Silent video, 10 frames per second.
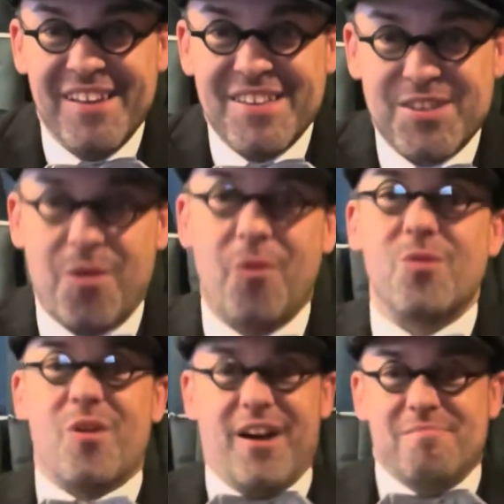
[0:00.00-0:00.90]
So, all
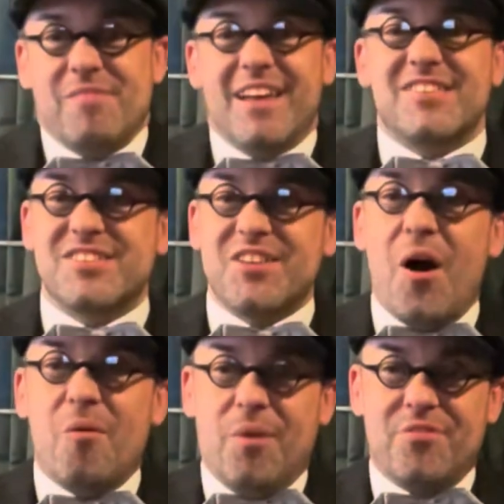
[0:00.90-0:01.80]
right, let's
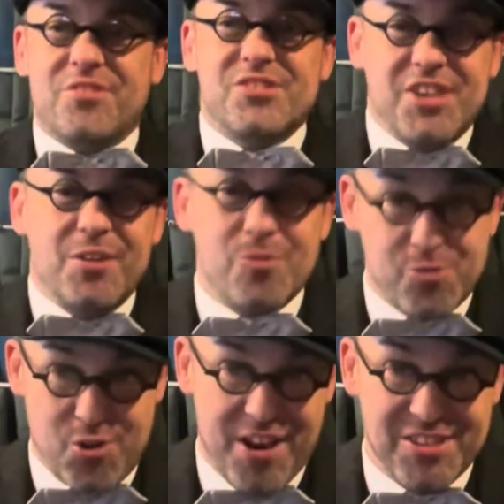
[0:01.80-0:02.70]
start with the general
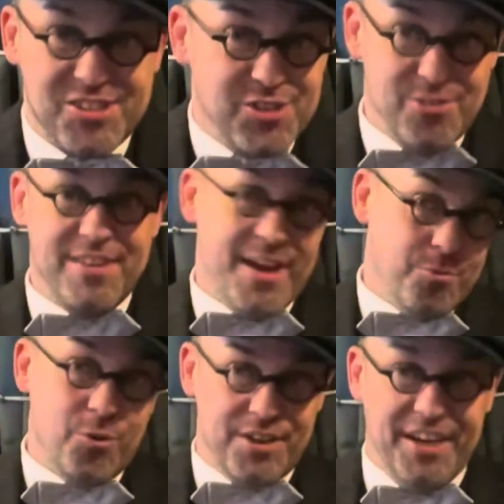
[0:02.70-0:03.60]
trends during the
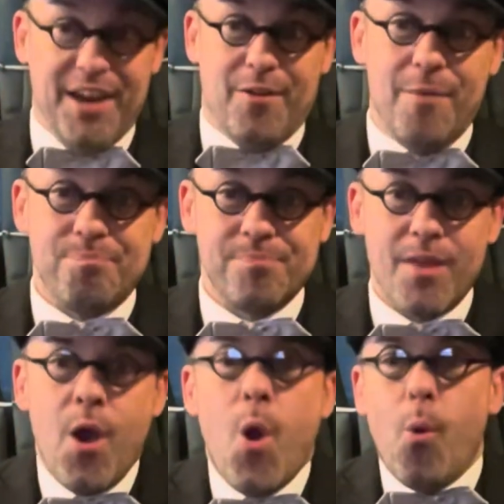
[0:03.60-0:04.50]
Edwardian era.
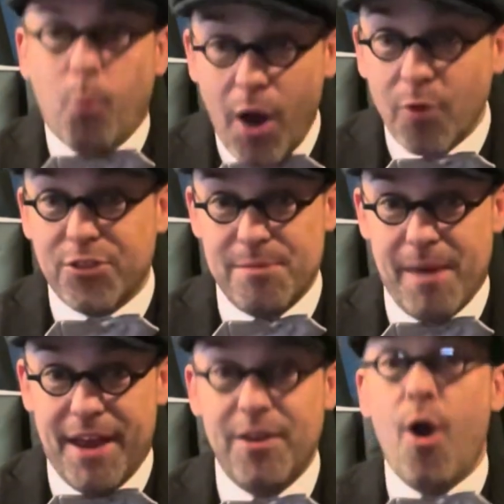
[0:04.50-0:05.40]
Wealthy
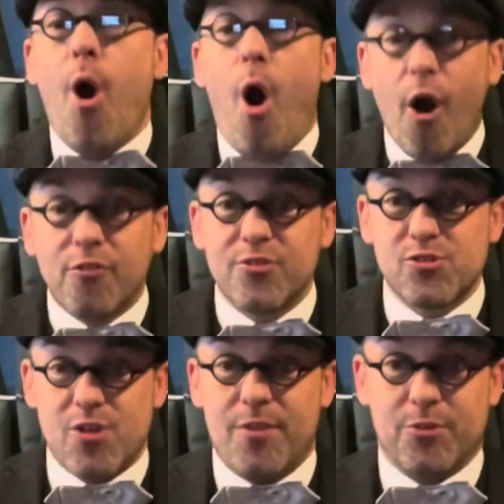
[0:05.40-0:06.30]
men often
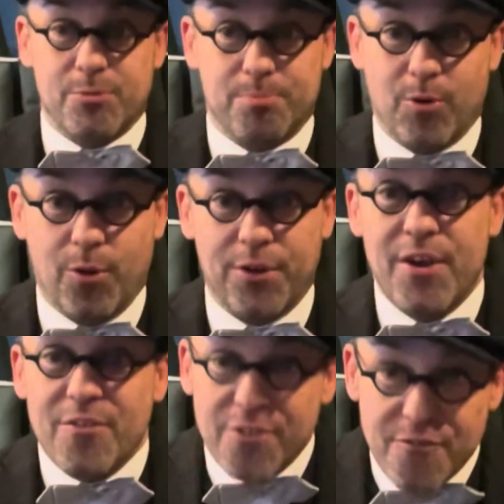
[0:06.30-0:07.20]
travelled abroad
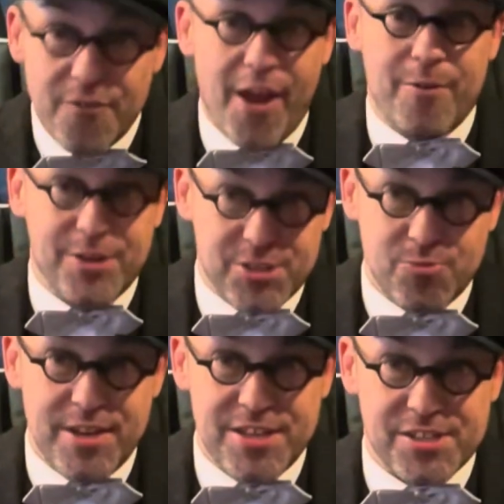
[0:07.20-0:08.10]
for various
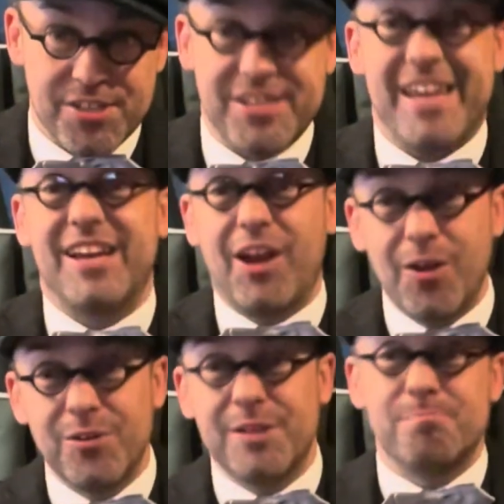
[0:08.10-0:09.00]
reasons,
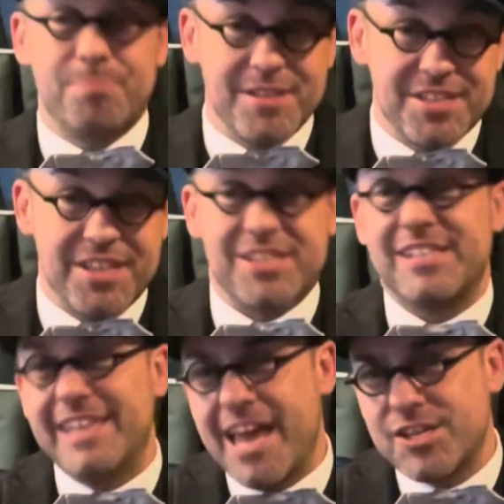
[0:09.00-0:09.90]
including business,
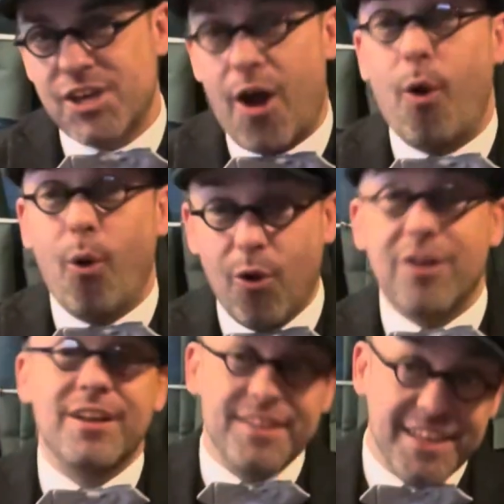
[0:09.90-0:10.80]
leisure, or
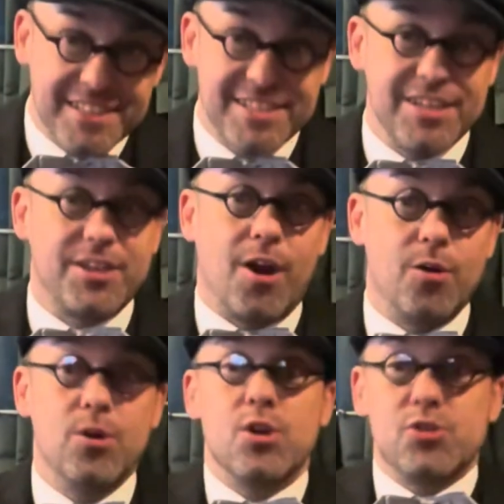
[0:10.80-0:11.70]
they did go
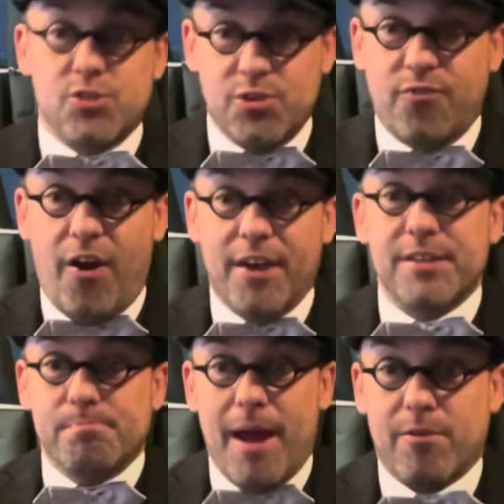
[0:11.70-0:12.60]
to find
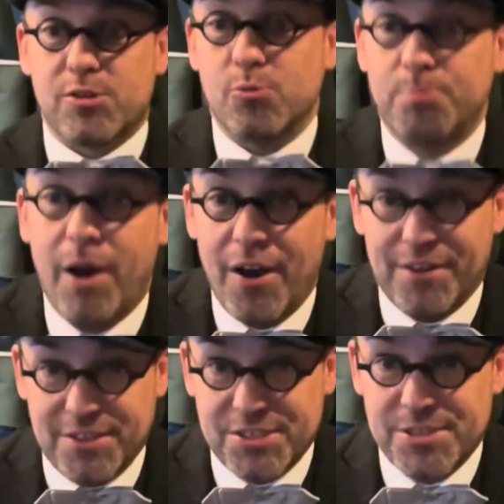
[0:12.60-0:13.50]
marital
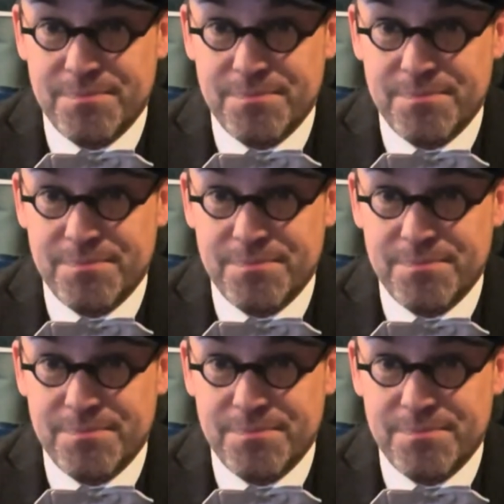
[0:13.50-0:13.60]
partners.